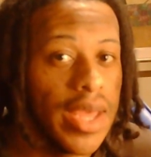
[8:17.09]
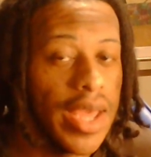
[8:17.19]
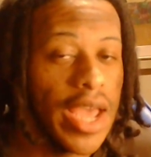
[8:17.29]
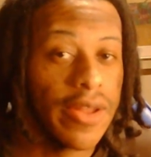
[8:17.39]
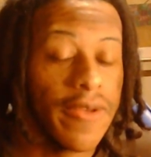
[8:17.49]

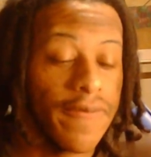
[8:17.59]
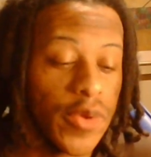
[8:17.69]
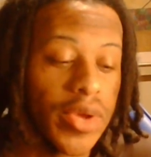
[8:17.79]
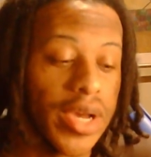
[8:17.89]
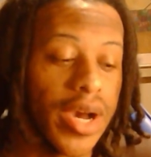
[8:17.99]
And if you
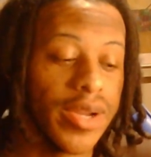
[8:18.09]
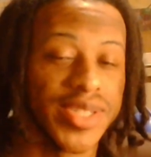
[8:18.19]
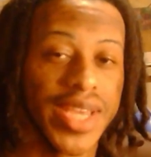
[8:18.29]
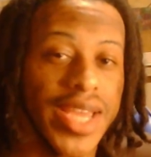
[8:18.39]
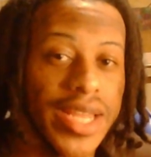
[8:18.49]
can
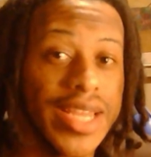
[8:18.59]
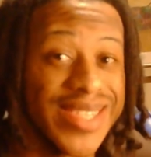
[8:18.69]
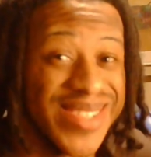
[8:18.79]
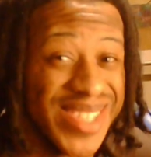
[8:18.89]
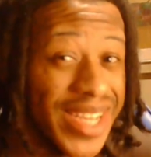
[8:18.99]
understand it
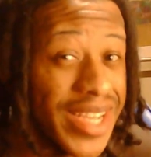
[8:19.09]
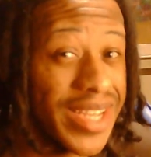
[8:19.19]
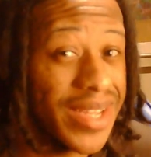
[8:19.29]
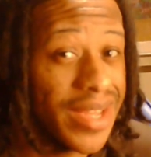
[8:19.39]
and sing it,